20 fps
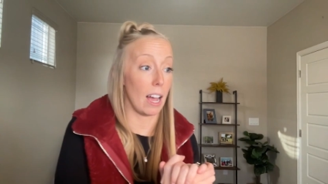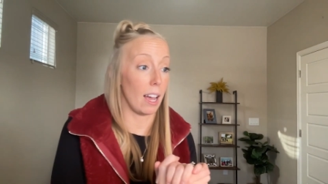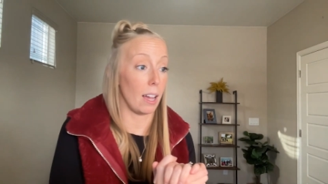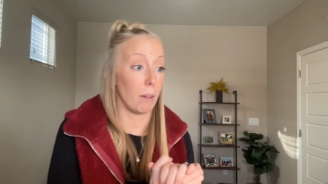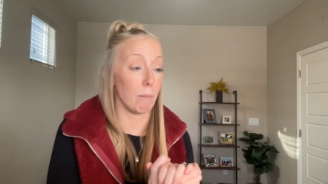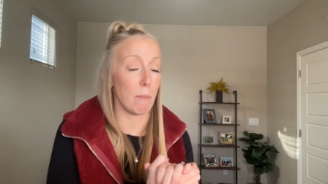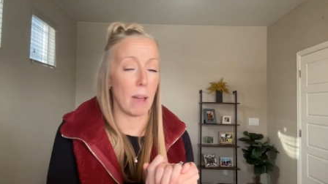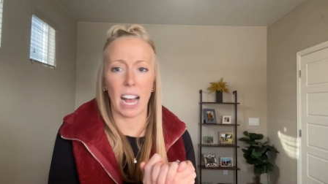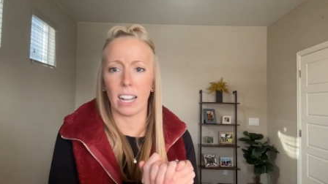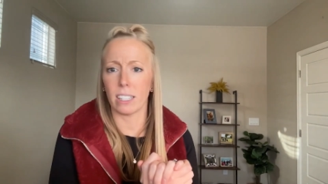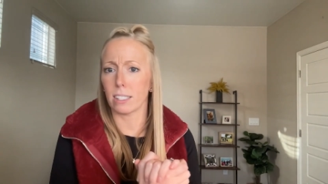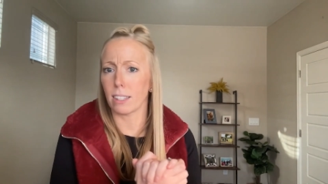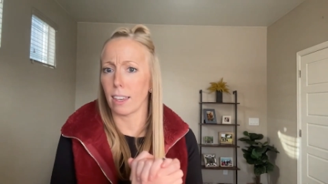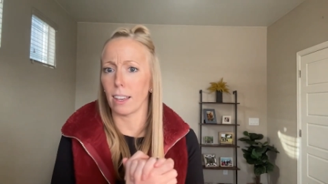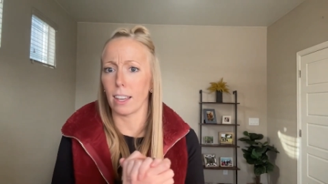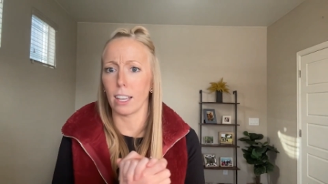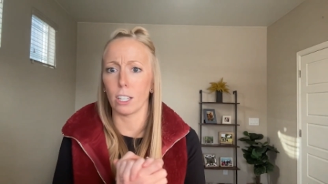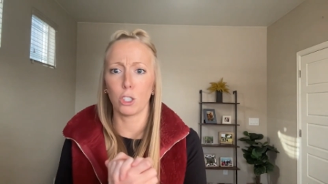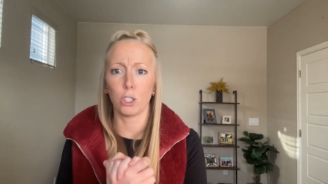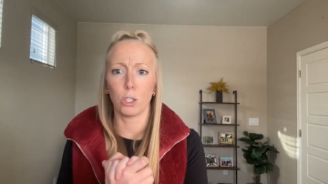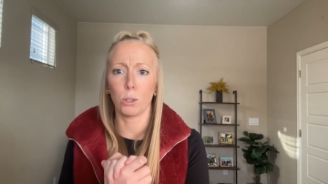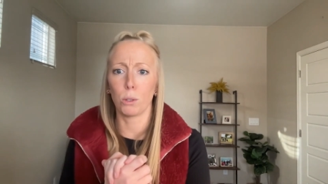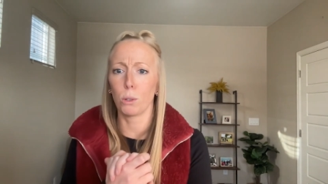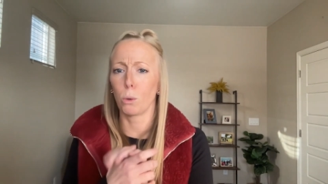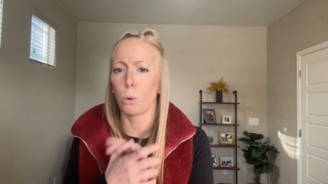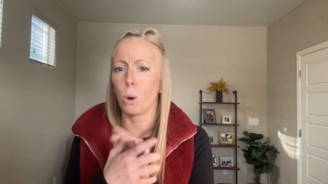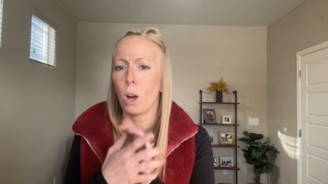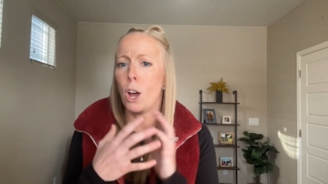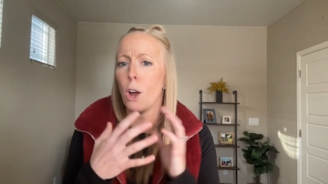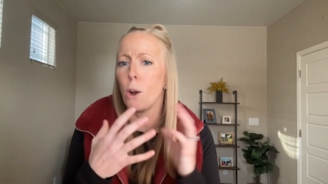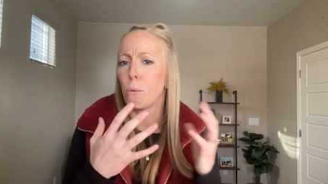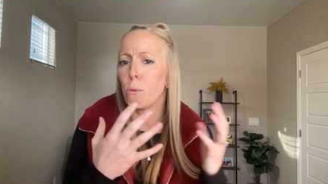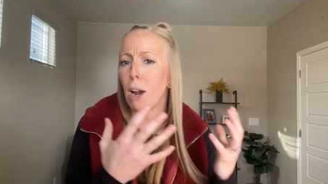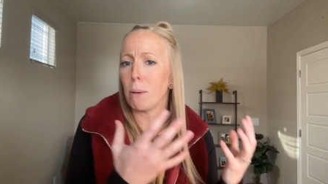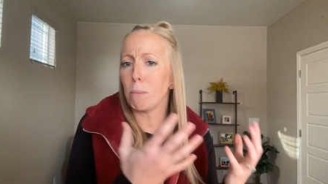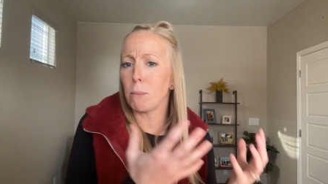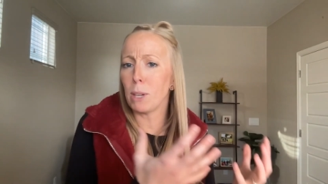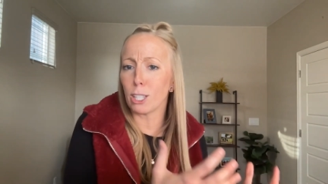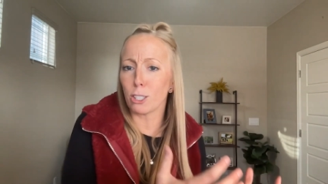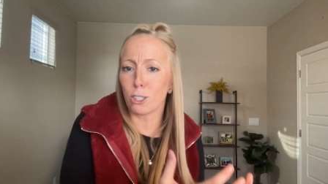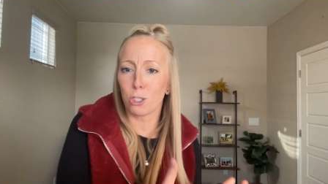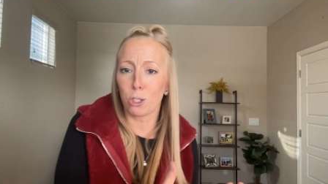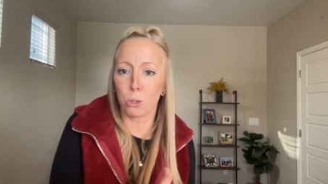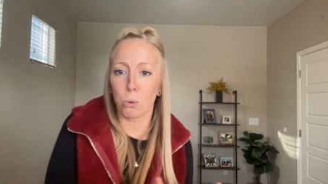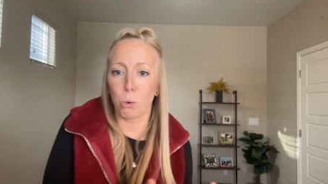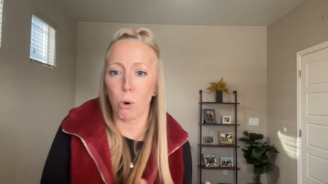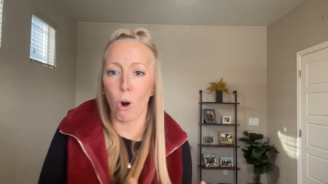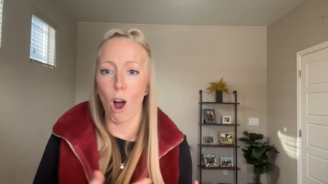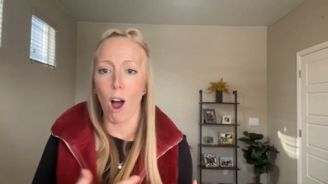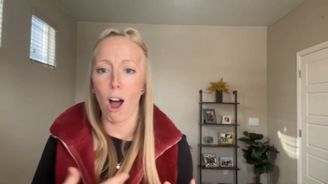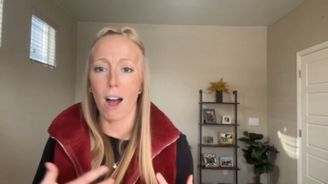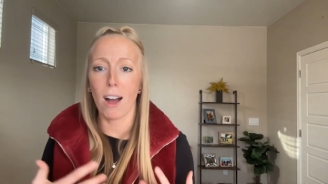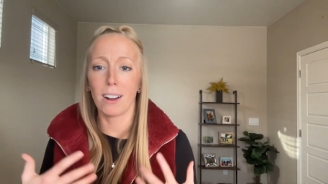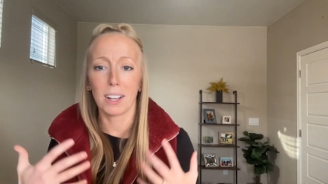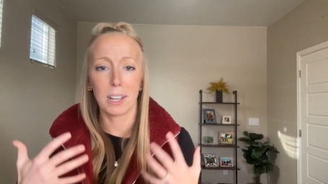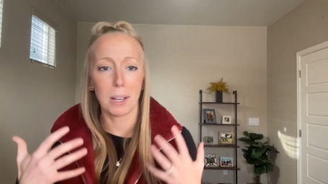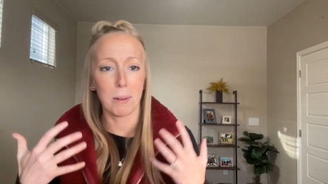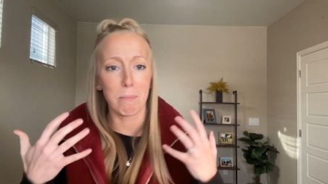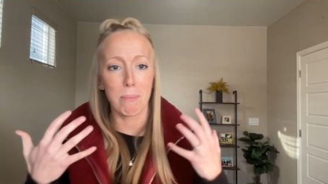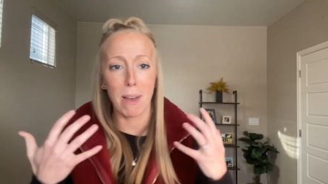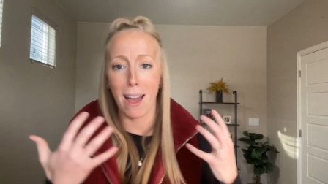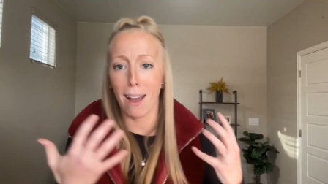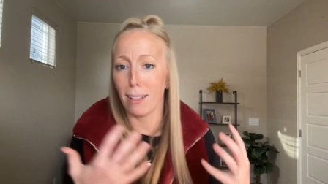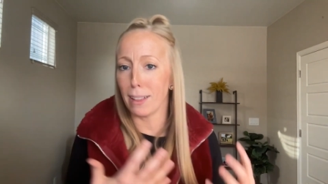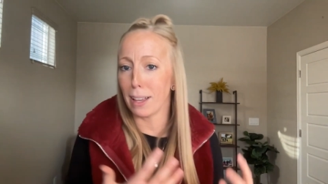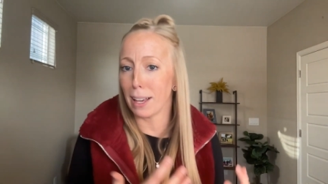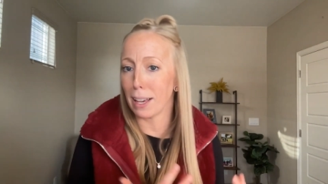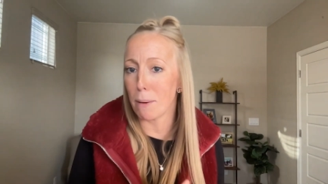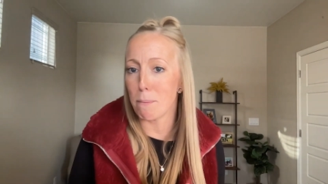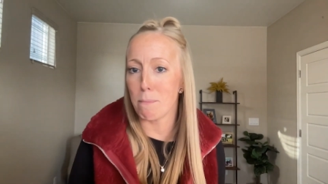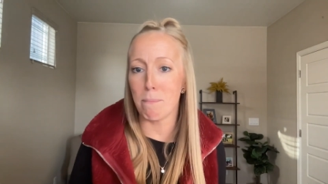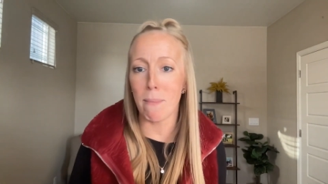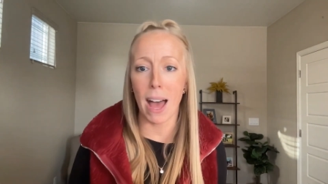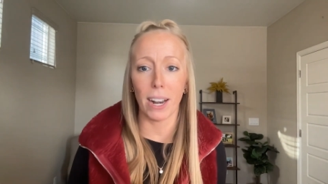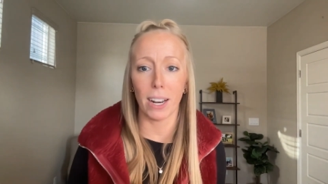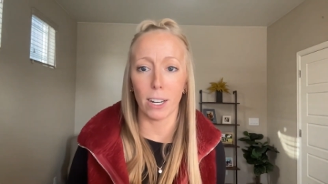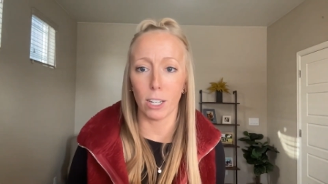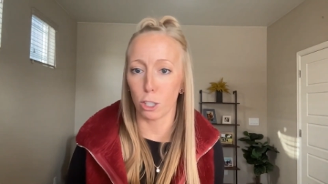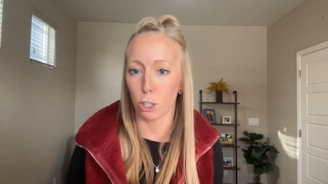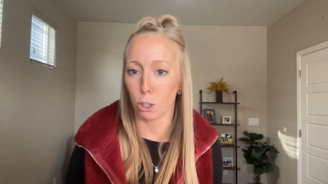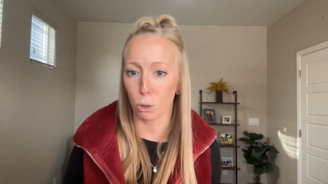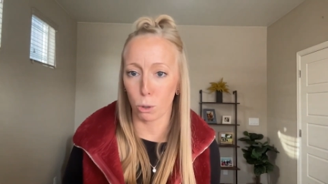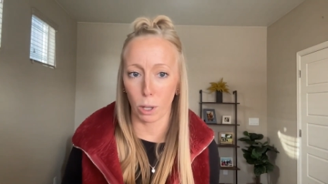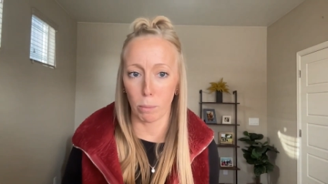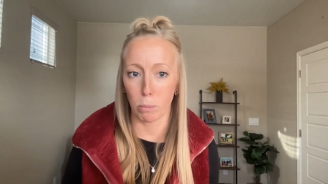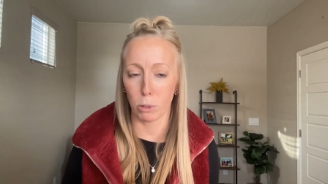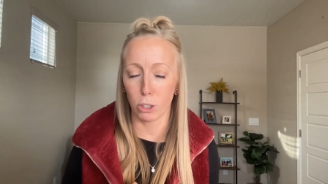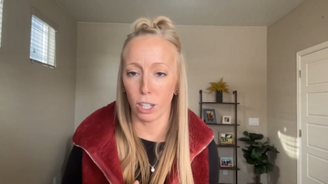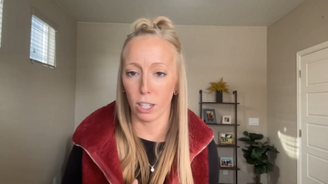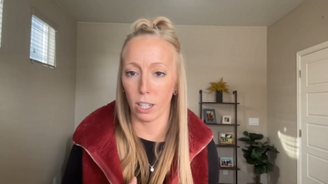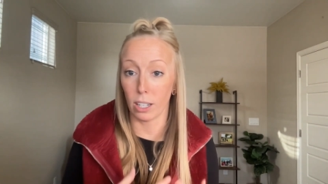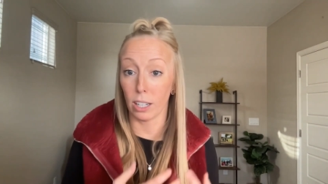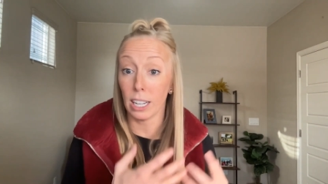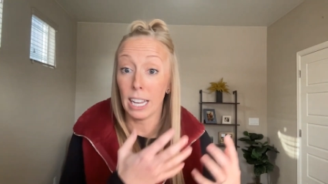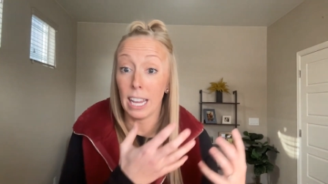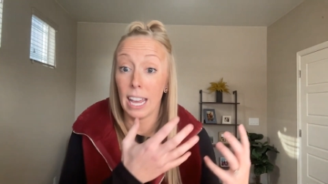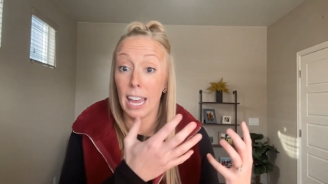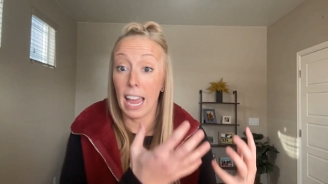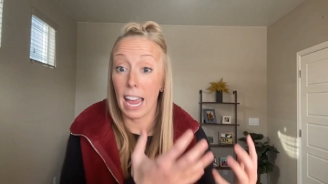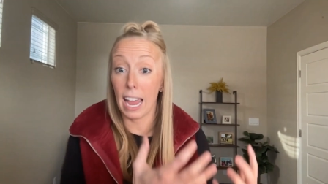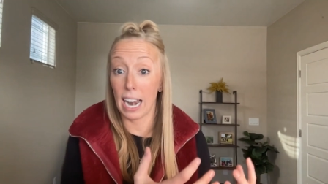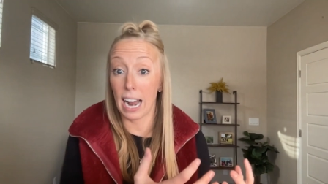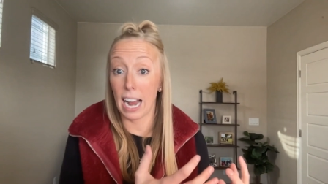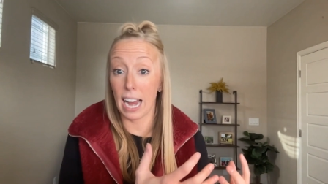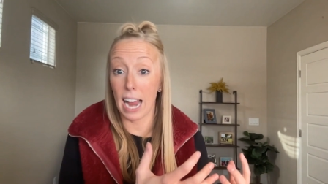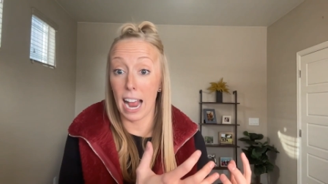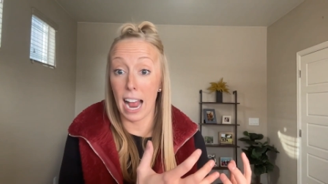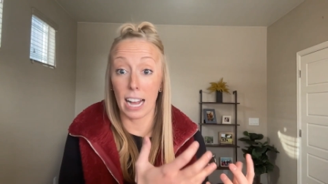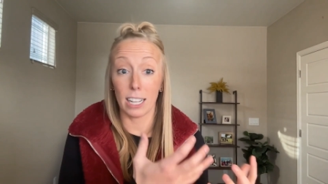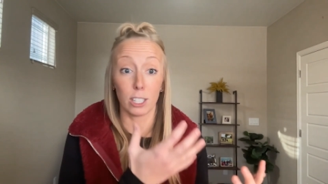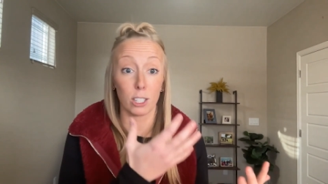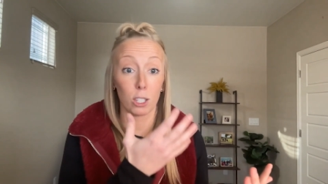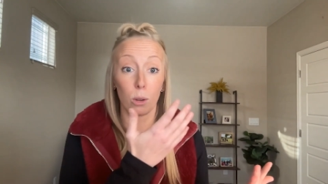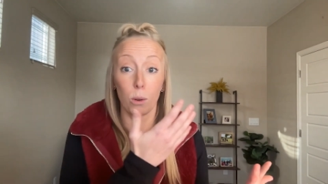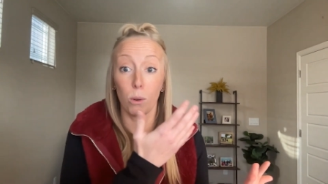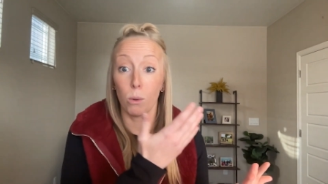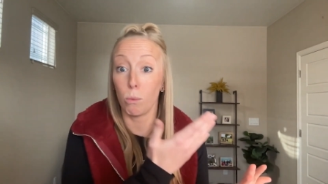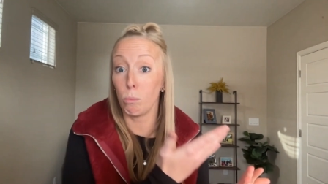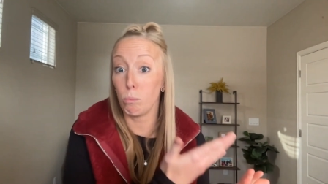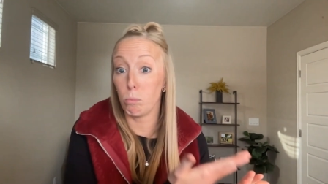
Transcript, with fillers: I'm asking it to write me a strong, compelling meta description, and I ask